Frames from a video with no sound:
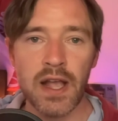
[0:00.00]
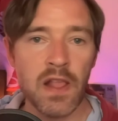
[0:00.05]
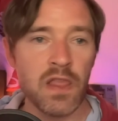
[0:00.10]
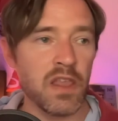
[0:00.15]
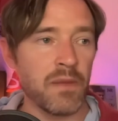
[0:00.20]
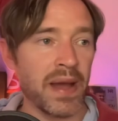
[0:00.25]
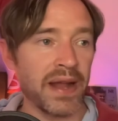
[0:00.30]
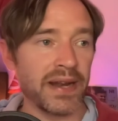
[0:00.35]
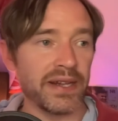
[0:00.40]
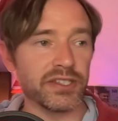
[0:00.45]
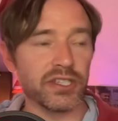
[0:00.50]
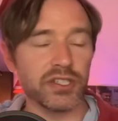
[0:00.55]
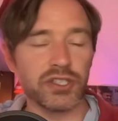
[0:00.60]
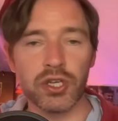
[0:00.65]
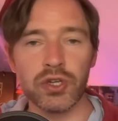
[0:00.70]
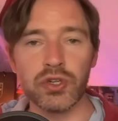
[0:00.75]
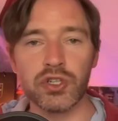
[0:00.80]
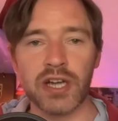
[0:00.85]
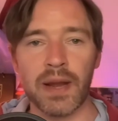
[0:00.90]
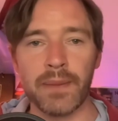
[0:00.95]
They made it to
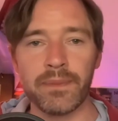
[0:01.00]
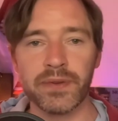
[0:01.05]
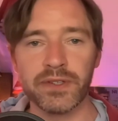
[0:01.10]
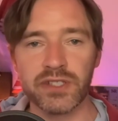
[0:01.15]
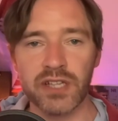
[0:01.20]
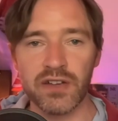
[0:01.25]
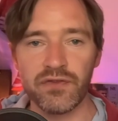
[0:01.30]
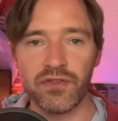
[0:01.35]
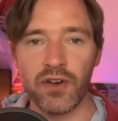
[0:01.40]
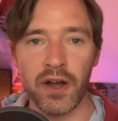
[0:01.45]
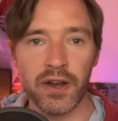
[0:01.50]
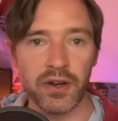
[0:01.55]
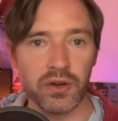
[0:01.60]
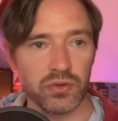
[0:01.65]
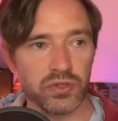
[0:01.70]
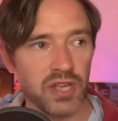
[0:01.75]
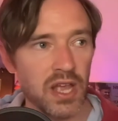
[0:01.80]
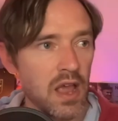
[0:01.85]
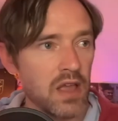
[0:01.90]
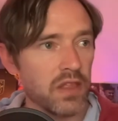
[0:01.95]
2 Champions League finals.
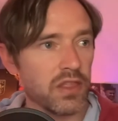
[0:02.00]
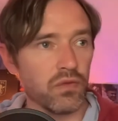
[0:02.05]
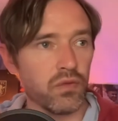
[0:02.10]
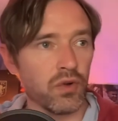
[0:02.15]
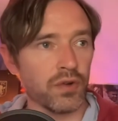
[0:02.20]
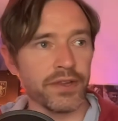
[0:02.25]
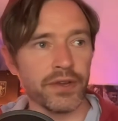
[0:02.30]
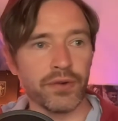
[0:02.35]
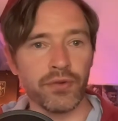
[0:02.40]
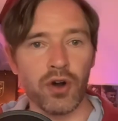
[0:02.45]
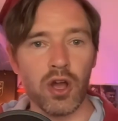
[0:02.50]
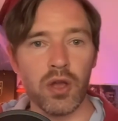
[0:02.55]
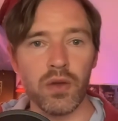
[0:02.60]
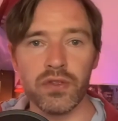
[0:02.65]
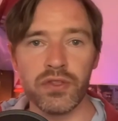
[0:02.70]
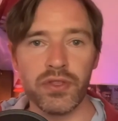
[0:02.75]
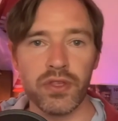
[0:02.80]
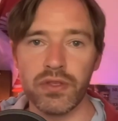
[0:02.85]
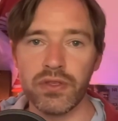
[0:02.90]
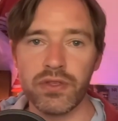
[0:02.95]
They've won
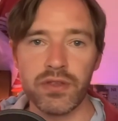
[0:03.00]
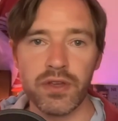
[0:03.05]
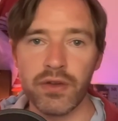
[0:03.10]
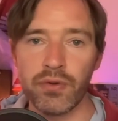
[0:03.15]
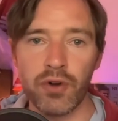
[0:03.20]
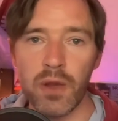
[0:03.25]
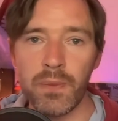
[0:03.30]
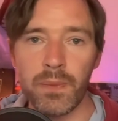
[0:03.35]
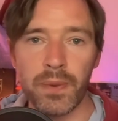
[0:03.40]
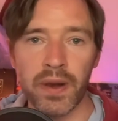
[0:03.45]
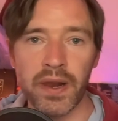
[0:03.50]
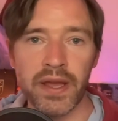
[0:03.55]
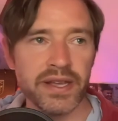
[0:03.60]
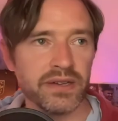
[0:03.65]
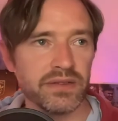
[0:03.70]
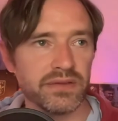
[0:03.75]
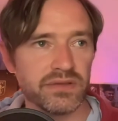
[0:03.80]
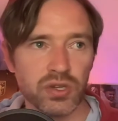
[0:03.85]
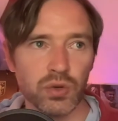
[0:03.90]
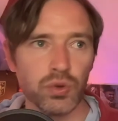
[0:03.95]
the Europa
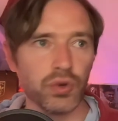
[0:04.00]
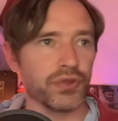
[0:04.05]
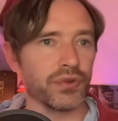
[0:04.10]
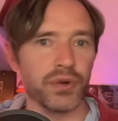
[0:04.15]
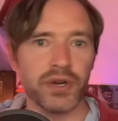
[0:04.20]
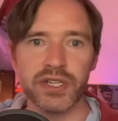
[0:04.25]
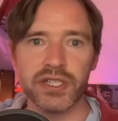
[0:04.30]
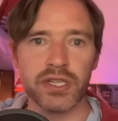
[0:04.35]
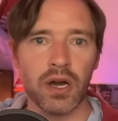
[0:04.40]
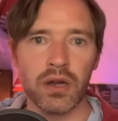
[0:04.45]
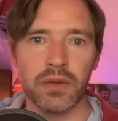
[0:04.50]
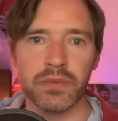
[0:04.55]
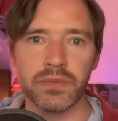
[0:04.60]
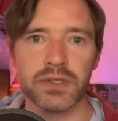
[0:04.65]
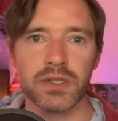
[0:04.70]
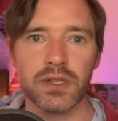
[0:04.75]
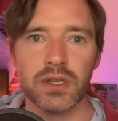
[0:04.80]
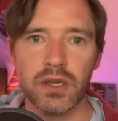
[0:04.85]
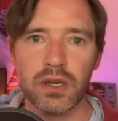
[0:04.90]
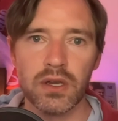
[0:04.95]
League 2 or 3 times.
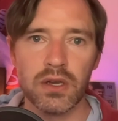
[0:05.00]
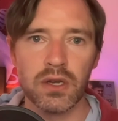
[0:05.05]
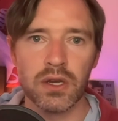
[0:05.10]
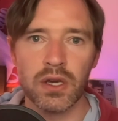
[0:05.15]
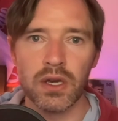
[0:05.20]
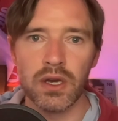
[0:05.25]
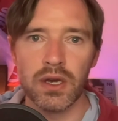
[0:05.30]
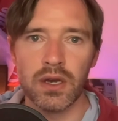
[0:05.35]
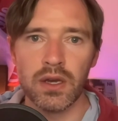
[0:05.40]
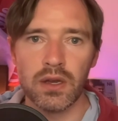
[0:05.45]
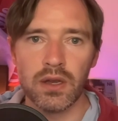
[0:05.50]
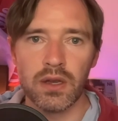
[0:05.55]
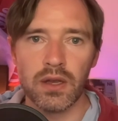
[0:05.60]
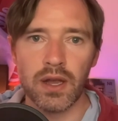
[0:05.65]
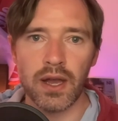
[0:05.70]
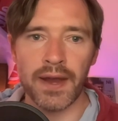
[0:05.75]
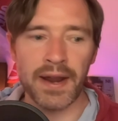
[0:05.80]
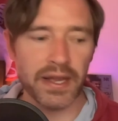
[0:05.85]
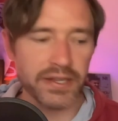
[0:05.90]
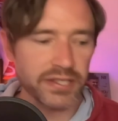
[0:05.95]

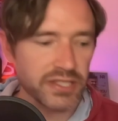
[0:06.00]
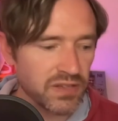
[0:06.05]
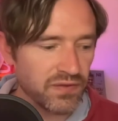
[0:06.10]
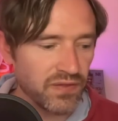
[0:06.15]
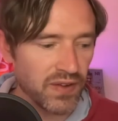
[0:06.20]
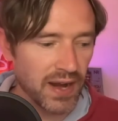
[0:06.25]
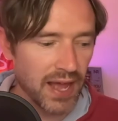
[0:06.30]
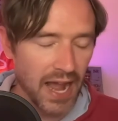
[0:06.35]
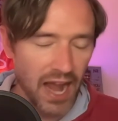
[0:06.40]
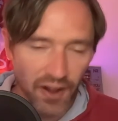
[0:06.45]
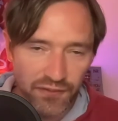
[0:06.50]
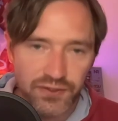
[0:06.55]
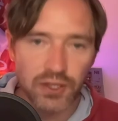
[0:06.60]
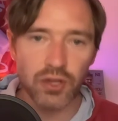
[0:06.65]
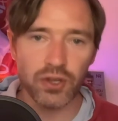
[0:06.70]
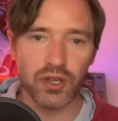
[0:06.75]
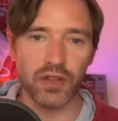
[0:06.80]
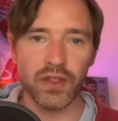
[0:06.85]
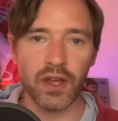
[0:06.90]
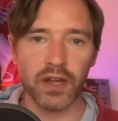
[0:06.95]
And Aston Villa have to
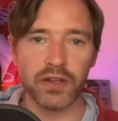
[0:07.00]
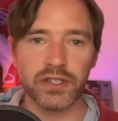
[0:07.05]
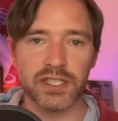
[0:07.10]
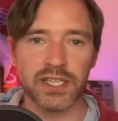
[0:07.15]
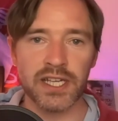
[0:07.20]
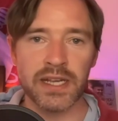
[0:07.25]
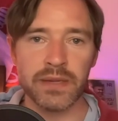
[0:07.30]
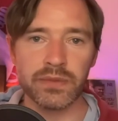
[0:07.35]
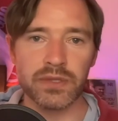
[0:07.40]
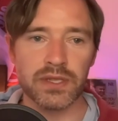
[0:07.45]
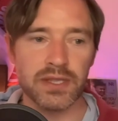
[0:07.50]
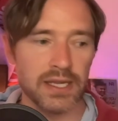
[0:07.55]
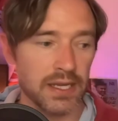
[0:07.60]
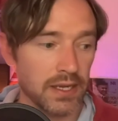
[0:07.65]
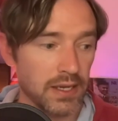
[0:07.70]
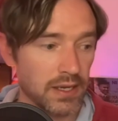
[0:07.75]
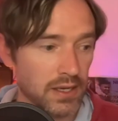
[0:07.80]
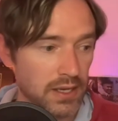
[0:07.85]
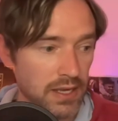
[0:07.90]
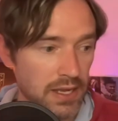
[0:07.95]
look at those teams and think,
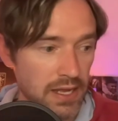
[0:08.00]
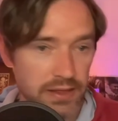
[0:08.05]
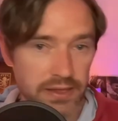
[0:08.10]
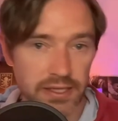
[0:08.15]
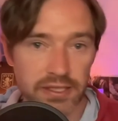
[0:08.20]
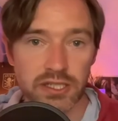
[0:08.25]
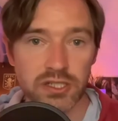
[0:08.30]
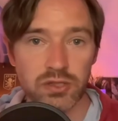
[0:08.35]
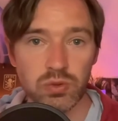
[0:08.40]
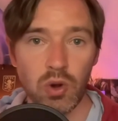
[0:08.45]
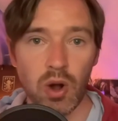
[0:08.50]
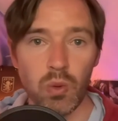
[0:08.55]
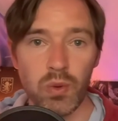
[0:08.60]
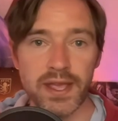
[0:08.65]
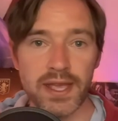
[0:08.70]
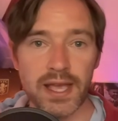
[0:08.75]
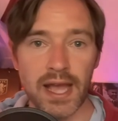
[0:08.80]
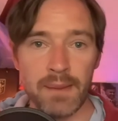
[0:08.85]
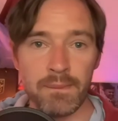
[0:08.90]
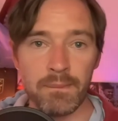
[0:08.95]
this is what we
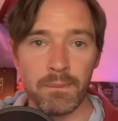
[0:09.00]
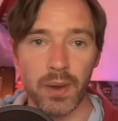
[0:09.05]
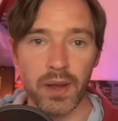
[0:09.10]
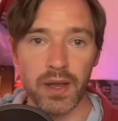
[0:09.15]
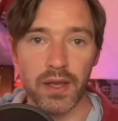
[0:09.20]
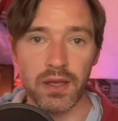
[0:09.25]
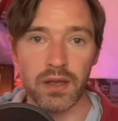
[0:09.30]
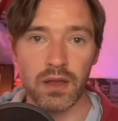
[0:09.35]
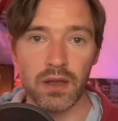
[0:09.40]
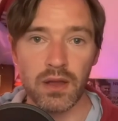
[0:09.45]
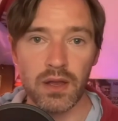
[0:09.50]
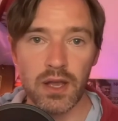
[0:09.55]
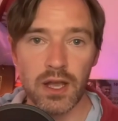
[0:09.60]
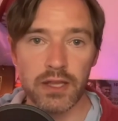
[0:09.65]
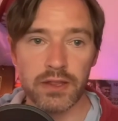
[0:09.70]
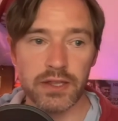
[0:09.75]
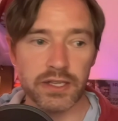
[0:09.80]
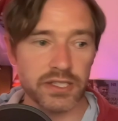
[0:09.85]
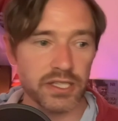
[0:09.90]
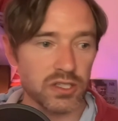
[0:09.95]
can be.
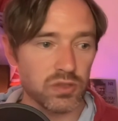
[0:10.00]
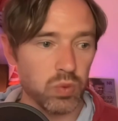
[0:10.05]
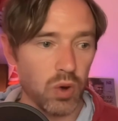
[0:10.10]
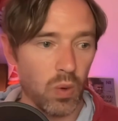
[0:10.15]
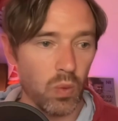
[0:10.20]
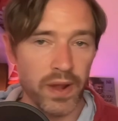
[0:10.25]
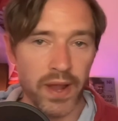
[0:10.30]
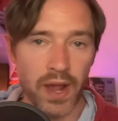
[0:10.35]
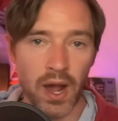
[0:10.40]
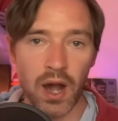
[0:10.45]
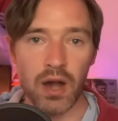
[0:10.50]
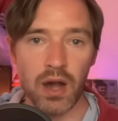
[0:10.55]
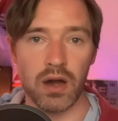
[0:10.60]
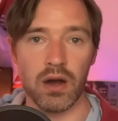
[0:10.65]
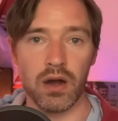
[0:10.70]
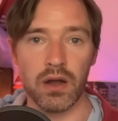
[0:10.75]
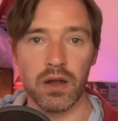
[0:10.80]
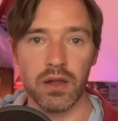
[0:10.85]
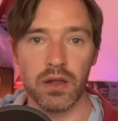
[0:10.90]
This is what we are.